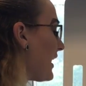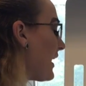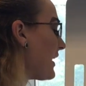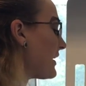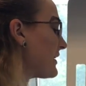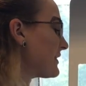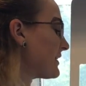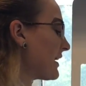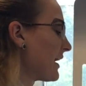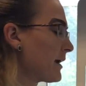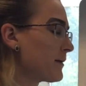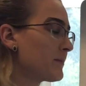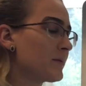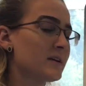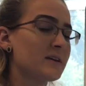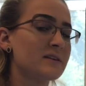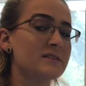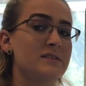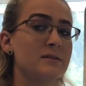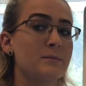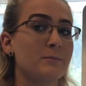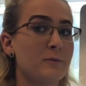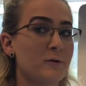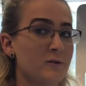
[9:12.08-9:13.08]
and Kb
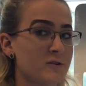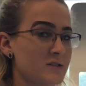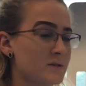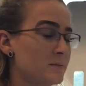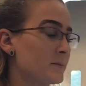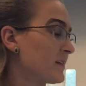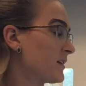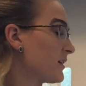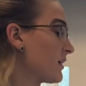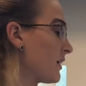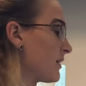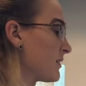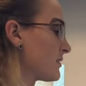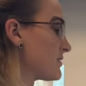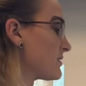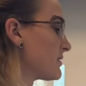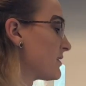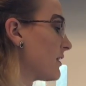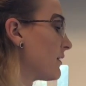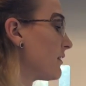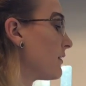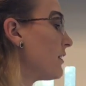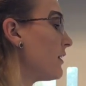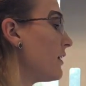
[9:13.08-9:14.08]
is the Boltzmann
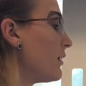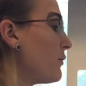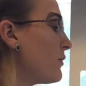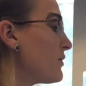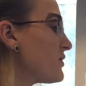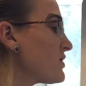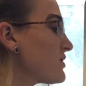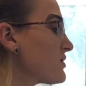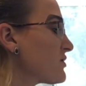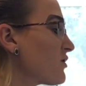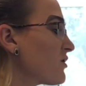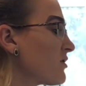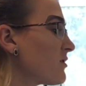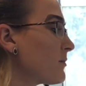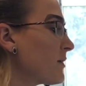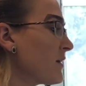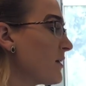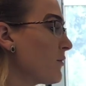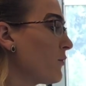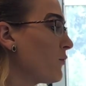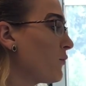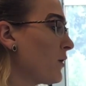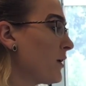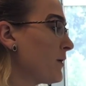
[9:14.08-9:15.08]
constant, which is going to
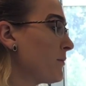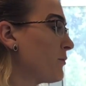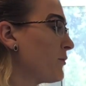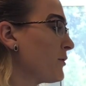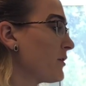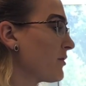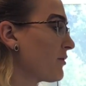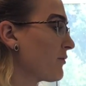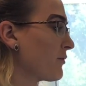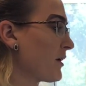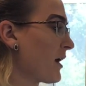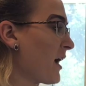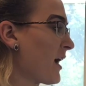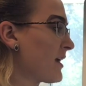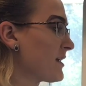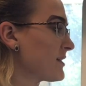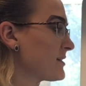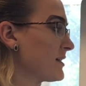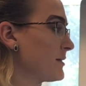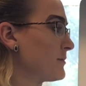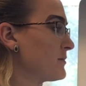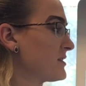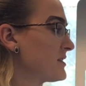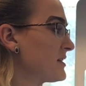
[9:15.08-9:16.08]
be 1.38
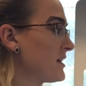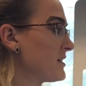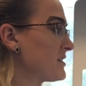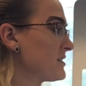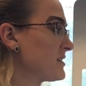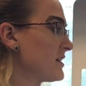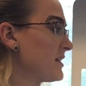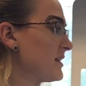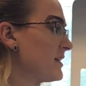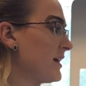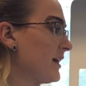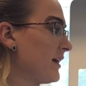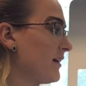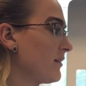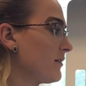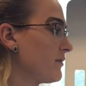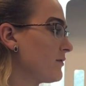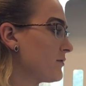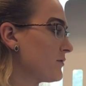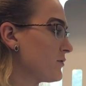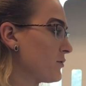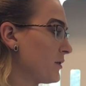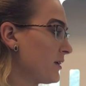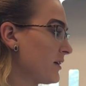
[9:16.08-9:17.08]
times 10 to the
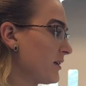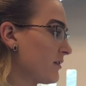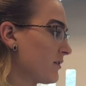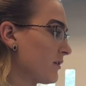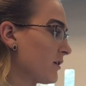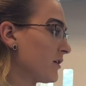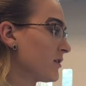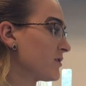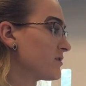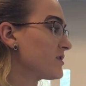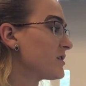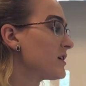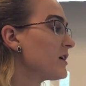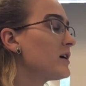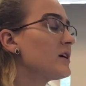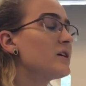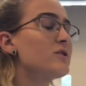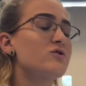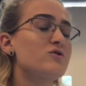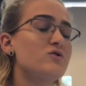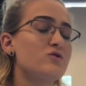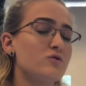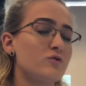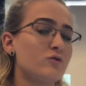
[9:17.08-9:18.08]
negative 23rd
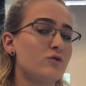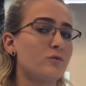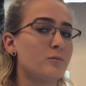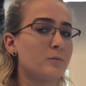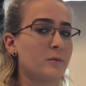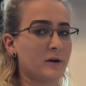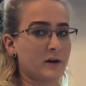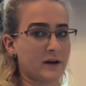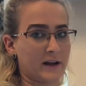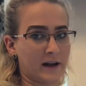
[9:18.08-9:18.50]
joule per